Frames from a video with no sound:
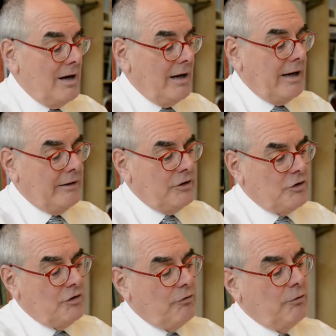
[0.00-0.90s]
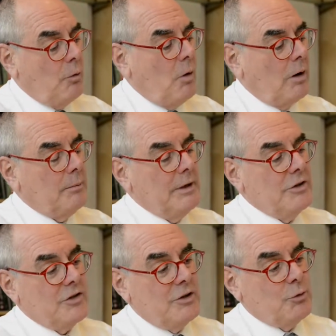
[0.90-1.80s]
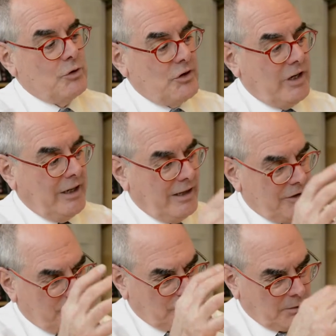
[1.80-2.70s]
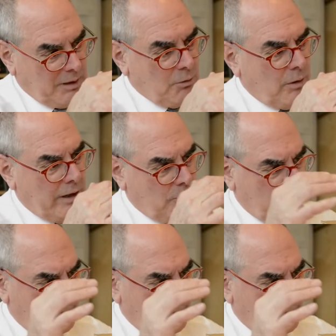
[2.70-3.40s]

And this form is interesting, and it's going to be great with